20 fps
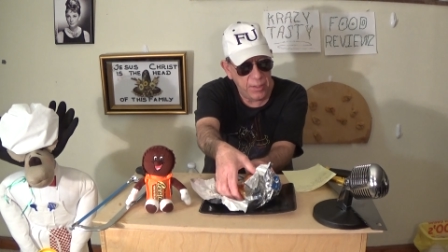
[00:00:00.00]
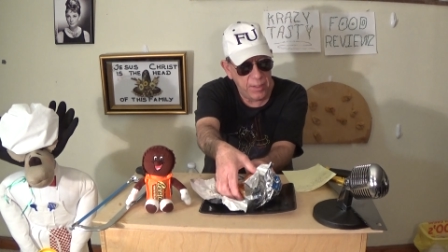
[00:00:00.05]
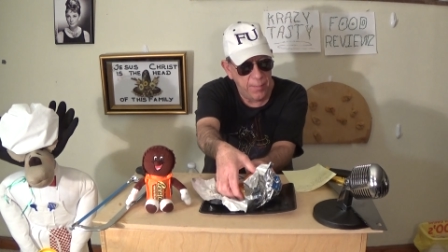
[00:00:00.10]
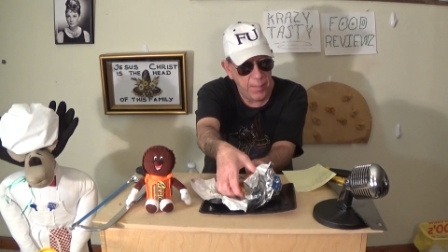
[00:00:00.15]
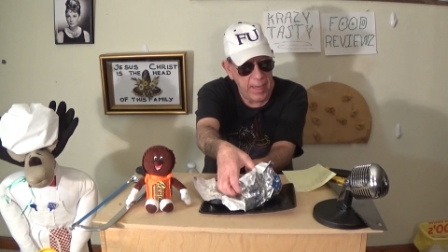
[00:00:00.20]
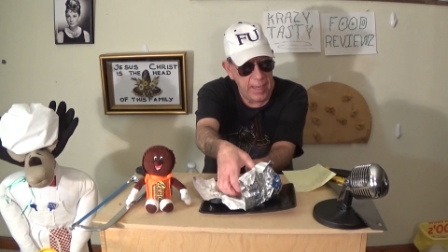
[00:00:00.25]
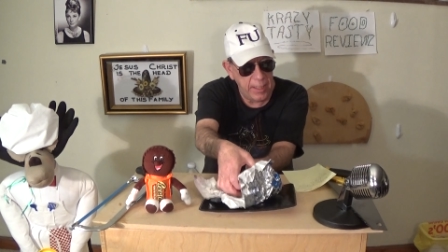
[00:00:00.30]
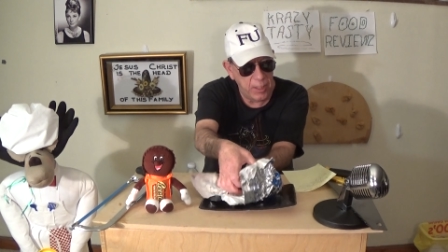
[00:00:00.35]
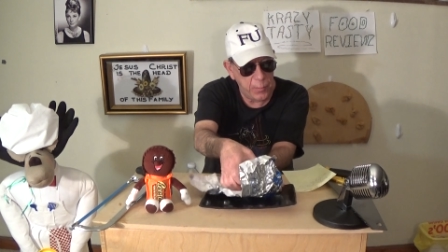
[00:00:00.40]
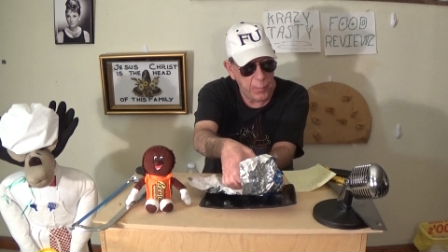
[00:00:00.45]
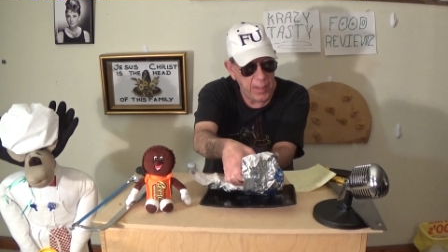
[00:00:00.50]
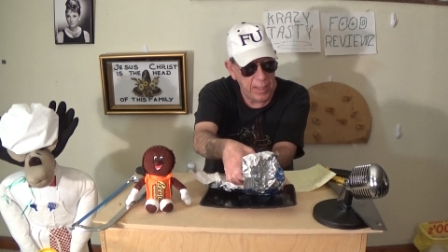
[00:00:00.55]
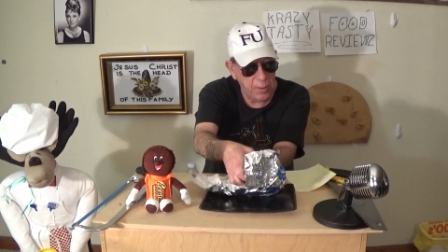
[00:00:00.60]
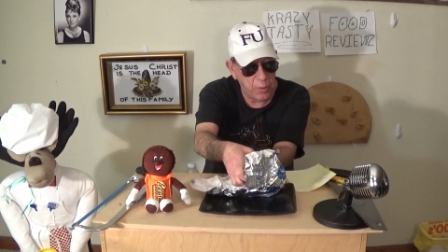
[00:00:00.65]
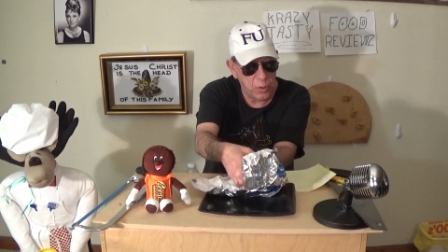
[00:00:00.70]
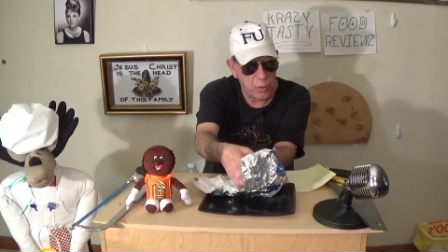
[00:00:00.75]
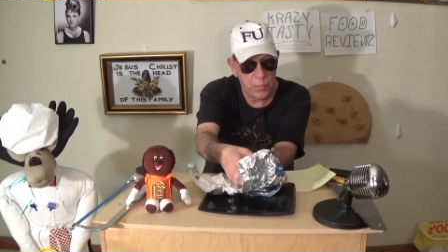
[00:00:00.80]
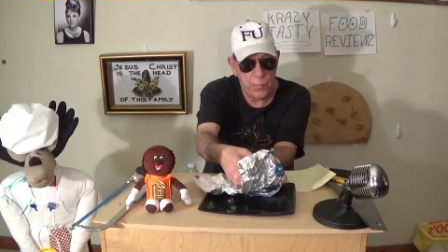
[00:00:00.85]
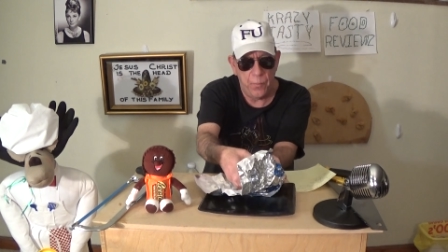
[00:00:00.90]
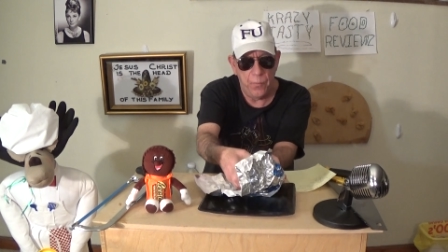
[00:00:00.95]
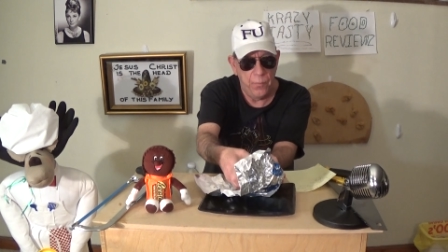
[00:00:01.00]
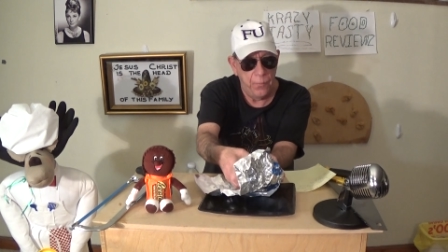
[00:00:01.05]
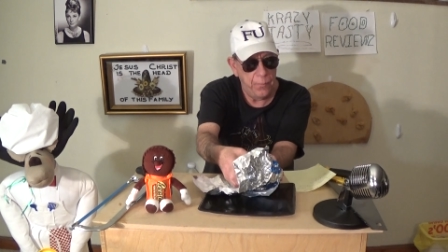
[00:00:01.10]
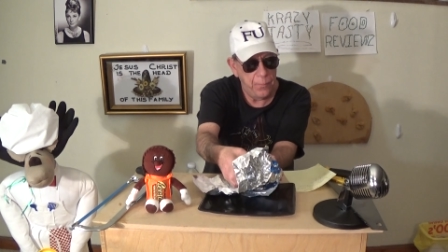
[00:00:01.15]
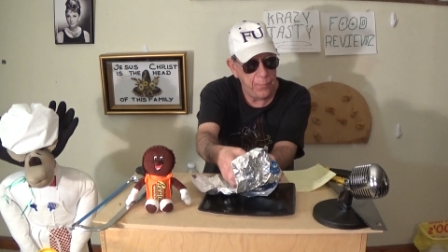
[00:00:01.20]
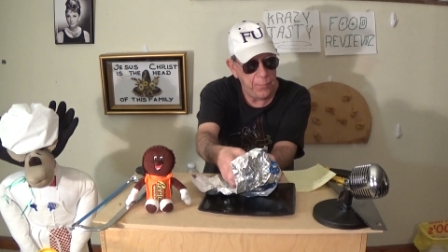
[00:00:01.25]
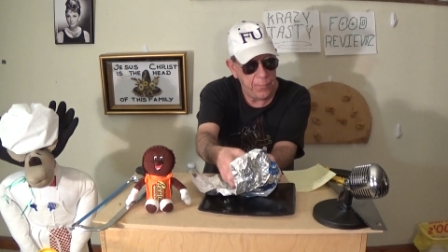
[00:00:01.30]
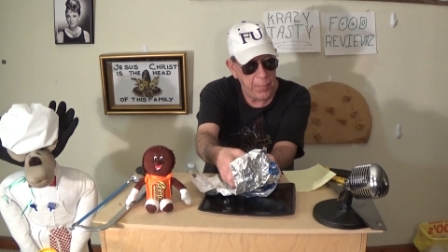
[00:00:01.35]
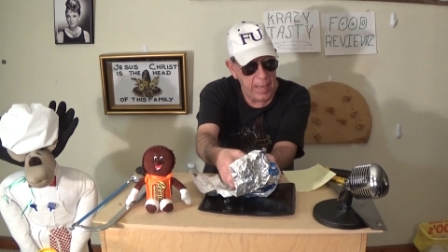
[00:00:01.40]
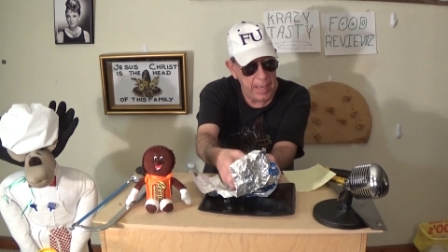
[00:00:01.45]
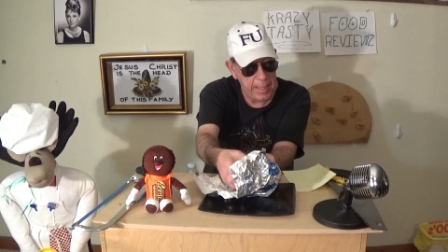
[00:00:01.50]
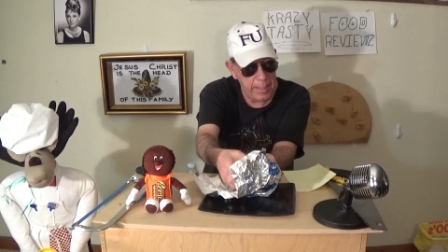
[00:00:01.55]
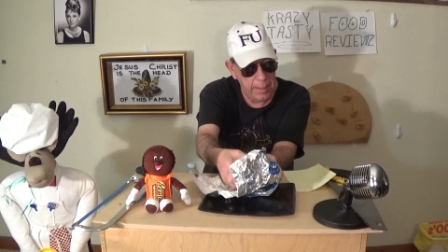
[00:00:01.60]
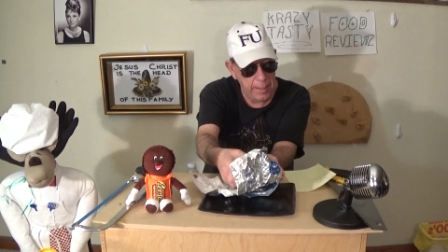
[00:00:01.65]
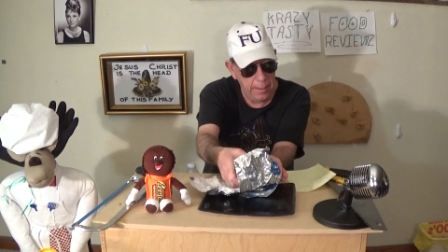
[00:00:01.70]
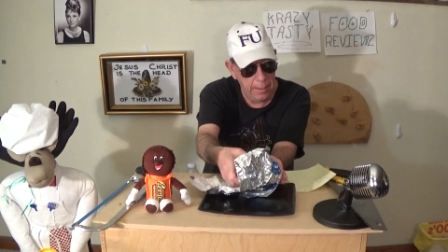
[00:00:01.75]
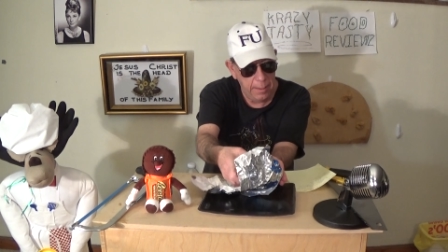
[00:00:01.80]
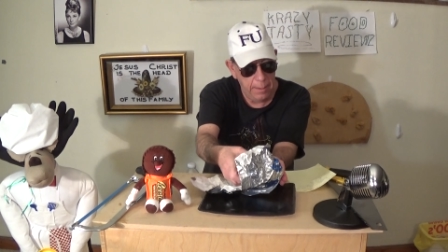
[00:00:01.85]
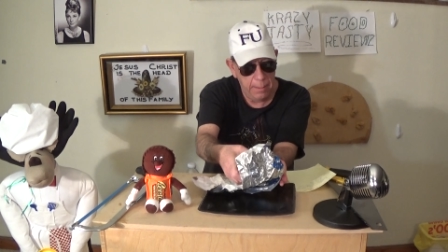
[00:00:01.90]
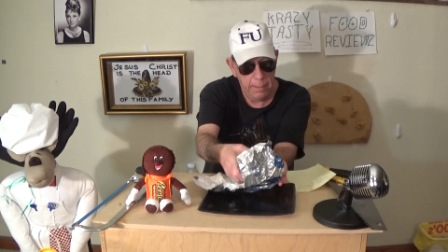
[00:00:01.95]
tomatoes, pickles,
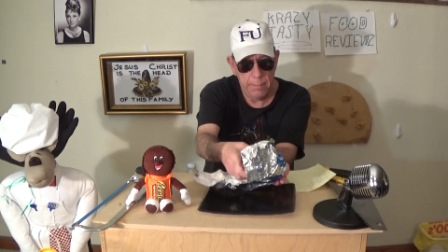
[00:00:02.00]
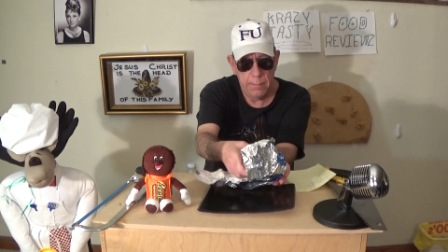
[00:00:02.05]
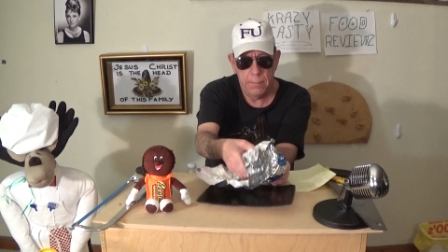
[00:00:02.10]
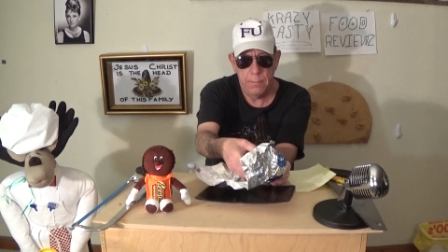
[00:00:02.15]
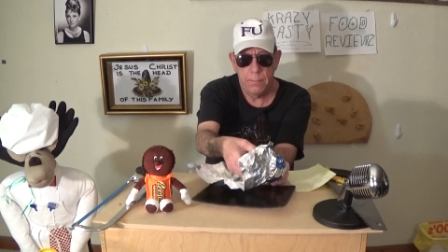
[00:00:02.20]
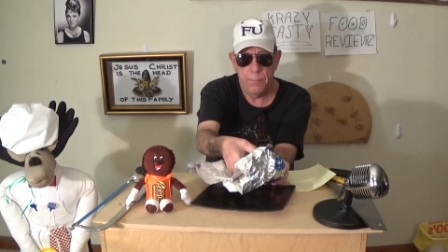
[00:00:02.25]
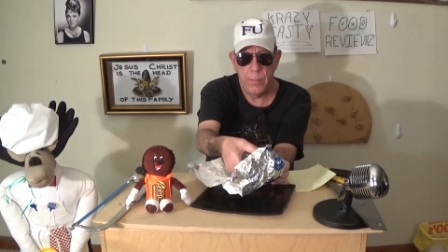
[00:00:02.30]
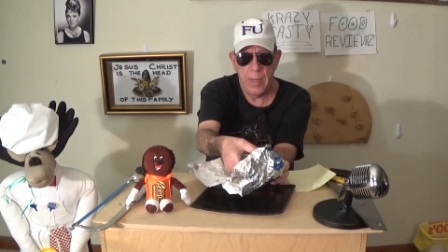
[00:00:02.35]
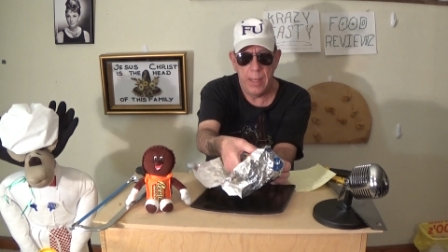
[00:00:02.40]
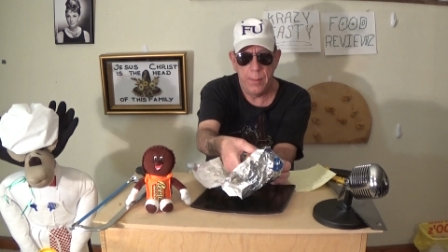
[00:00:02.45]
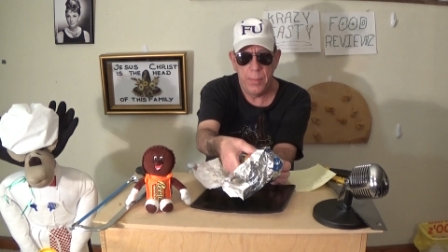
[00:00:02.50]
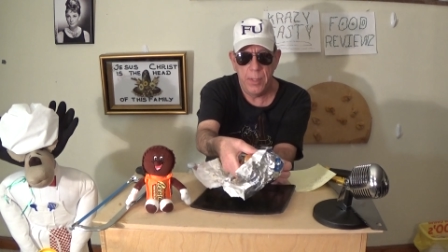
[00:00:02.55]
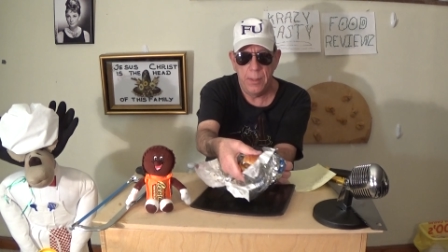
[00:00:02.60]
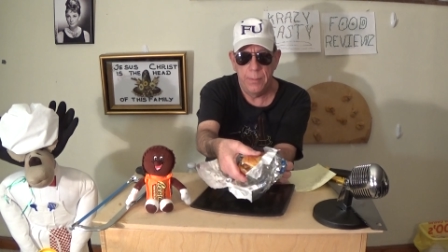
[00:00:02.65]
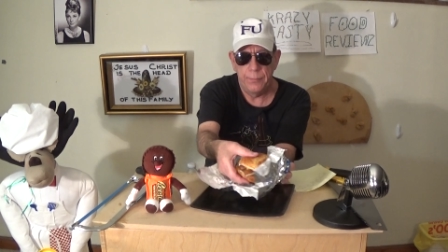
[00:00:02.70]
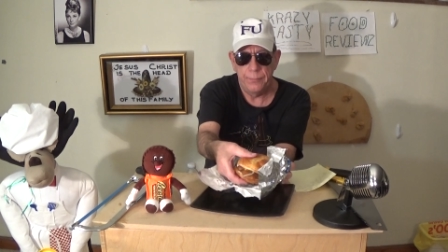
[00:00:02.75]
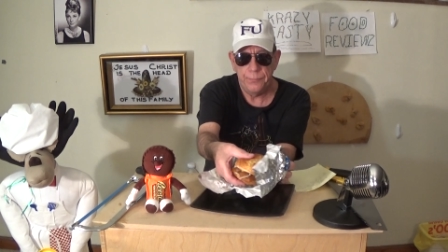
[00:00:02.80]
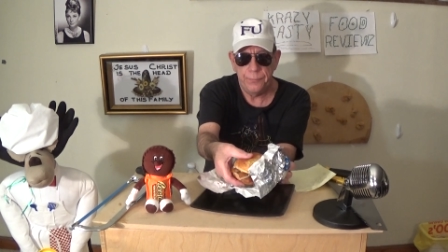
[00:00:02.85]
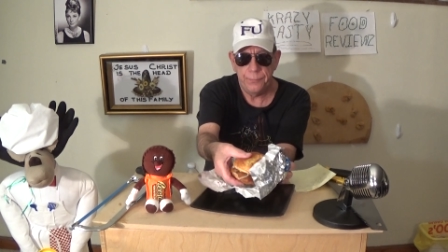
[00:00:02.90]
bacon, maybe.